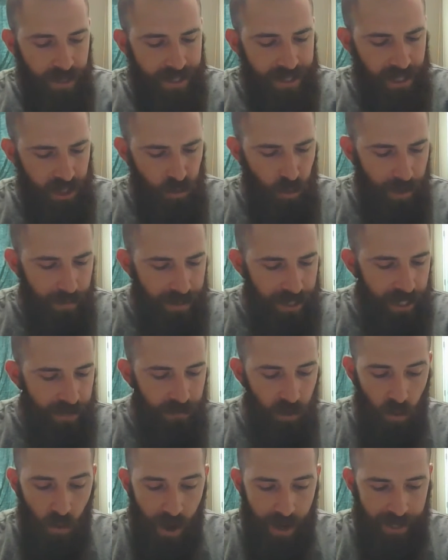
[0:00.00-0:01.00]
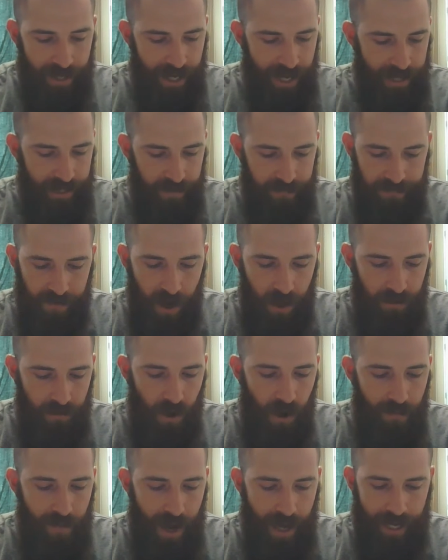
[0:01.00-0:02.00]
Because we believe in one God, the
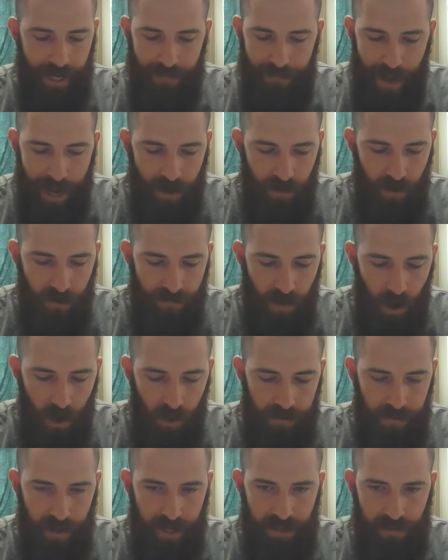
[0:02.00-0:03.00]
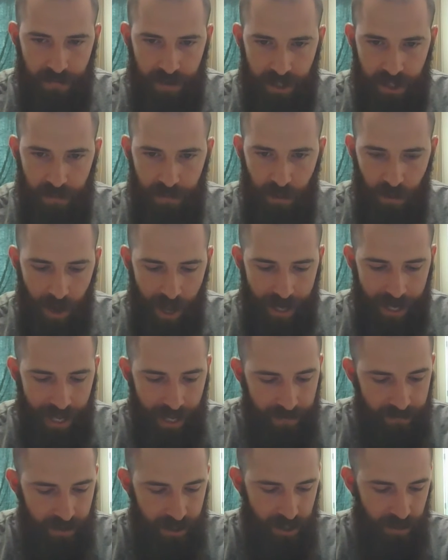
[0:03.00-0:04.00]
Father Almighty, maker of all things, visible and
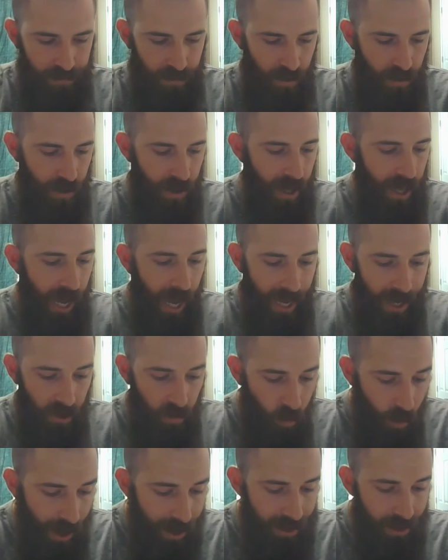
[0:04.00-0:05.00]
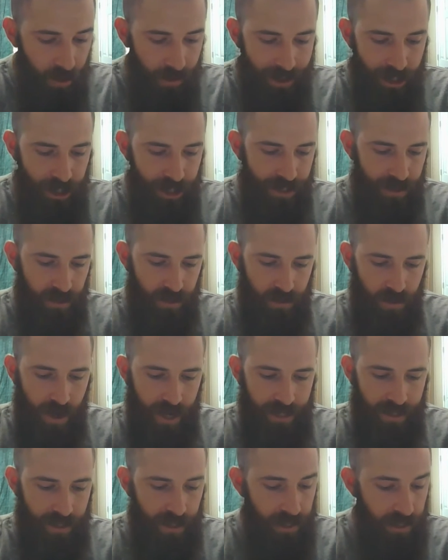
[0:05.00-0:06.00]
invisible, and in one Lord Jesus
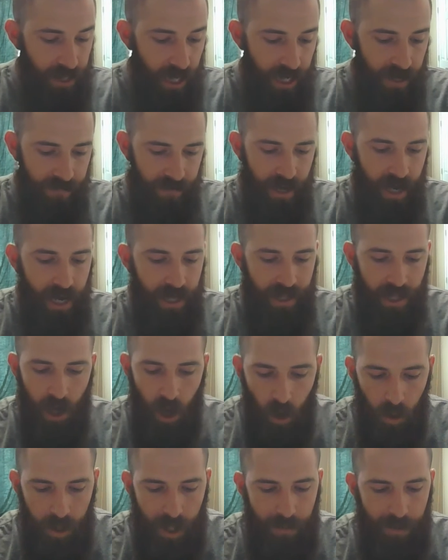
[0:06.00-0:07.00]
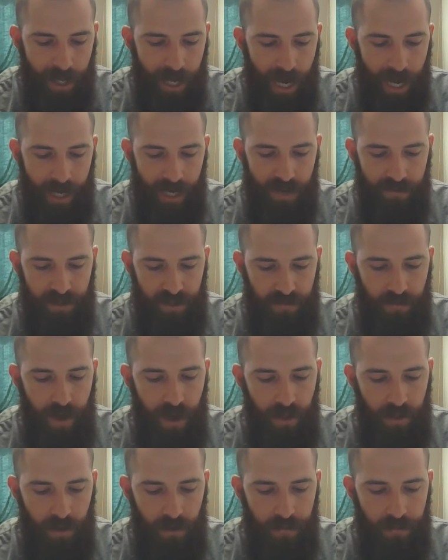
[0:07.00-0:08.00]
Christ, the Son of God, the only begotten of his
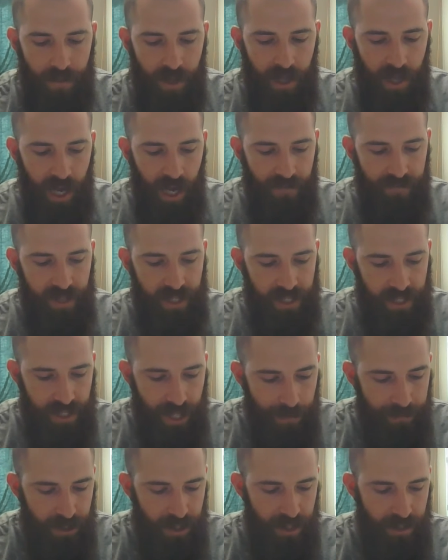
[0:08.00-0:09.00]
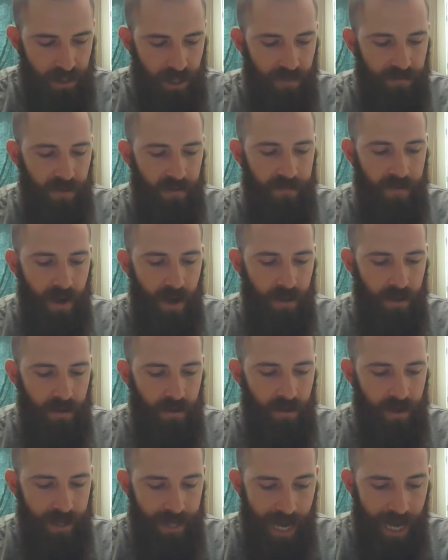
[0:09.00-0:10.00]
Father, of the substance of the
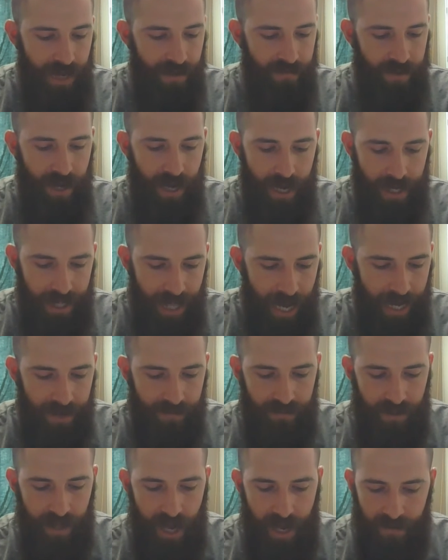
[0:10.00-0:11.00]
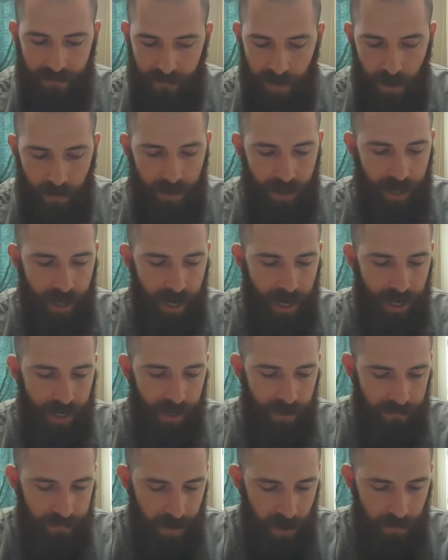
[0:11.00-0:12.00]
Father, God of God, light of light, very God
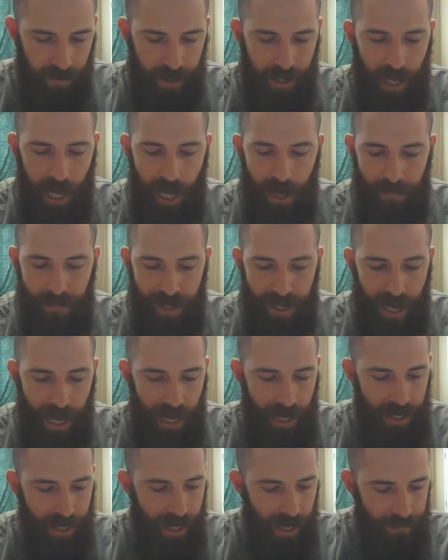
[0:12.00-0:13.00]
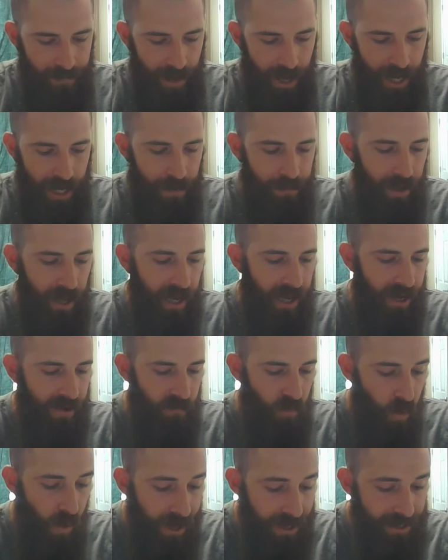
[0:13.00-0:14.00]
of very God, begotten, not made, being
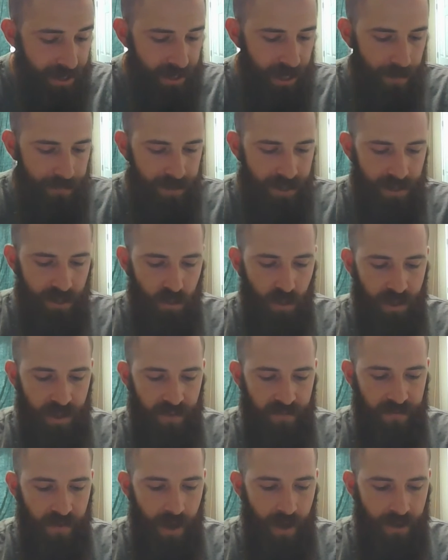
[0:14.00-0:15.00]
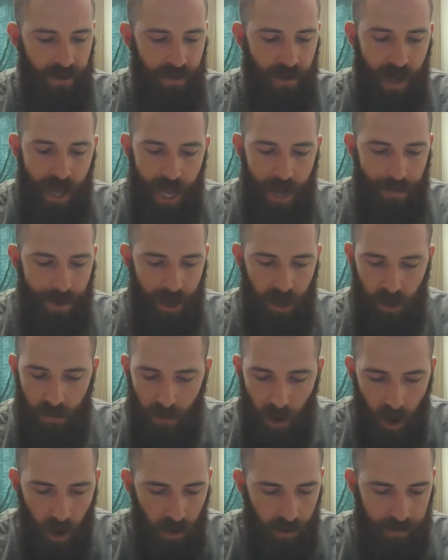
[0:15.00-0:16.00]
of one substance with the Father, by
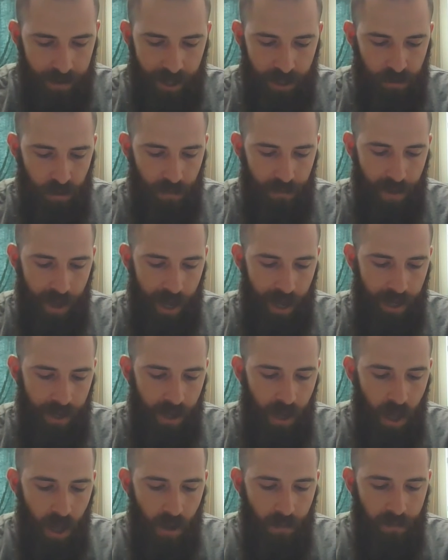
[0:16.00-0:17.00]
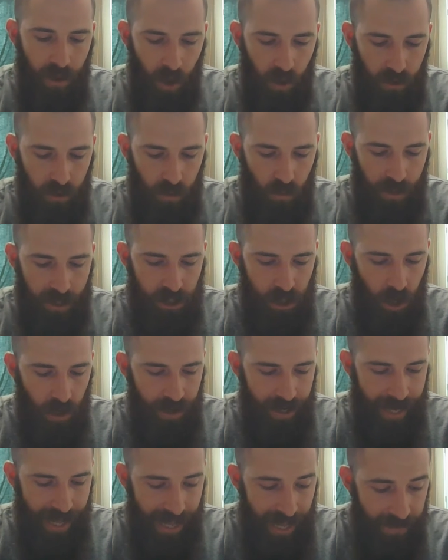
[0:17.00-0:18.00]
whom all things were made, both which
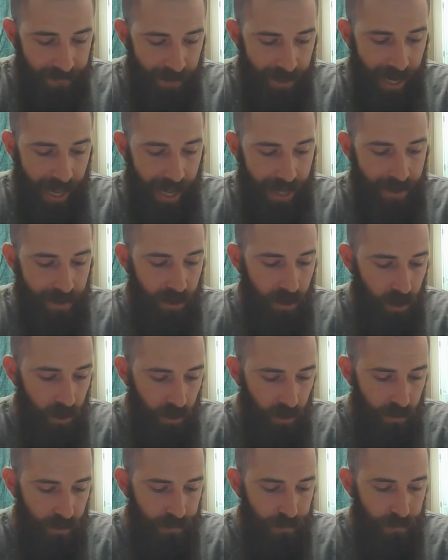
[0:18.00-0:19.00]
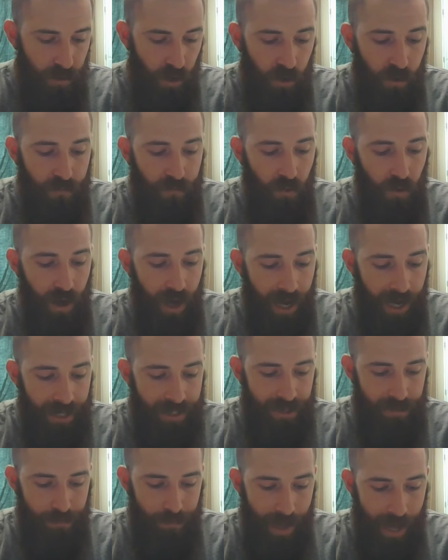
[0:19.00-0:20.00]
are in heaven and in earth, who for
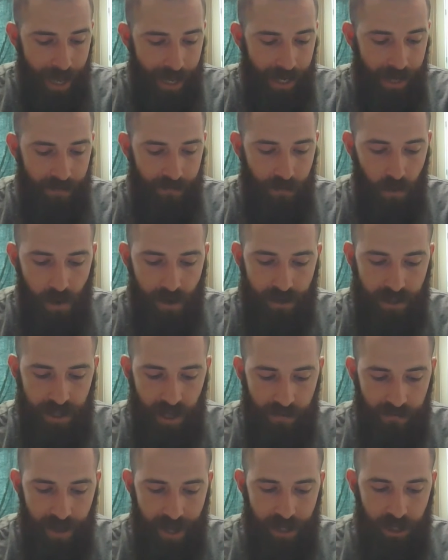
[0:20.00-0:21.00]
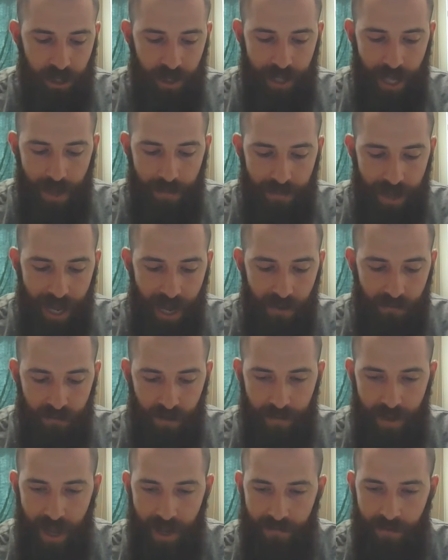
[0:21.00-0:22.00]
us men and for our salvation came down
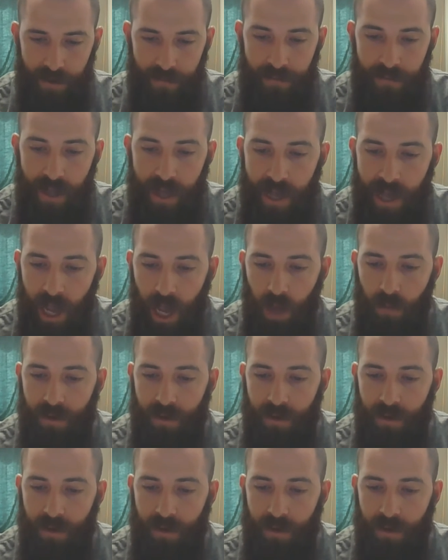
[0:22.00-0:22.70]
from heaven and